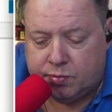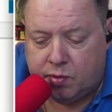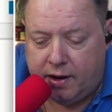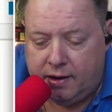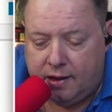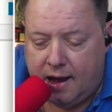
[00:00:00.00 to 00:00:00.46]

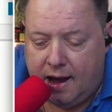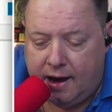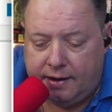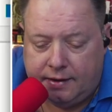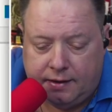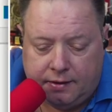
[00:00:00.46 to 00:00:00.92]
spring
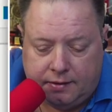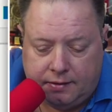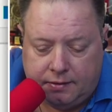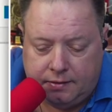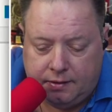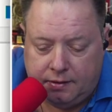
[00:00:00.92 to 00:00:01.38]
line
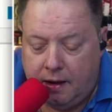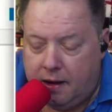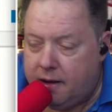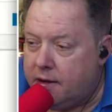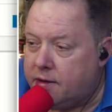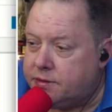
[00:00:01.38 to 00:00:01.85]

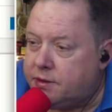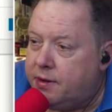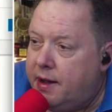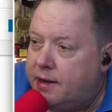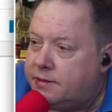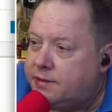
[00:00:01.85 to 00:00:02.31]
and it
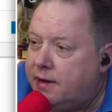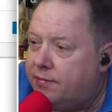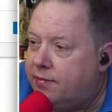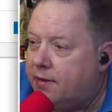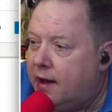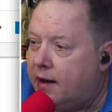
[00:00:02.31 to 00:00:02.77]
also has
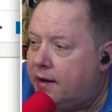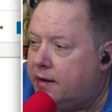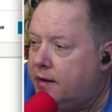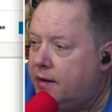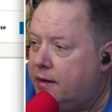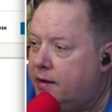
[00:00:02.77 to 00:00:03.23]
stuff
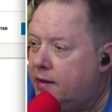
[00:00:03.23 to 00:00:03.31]
like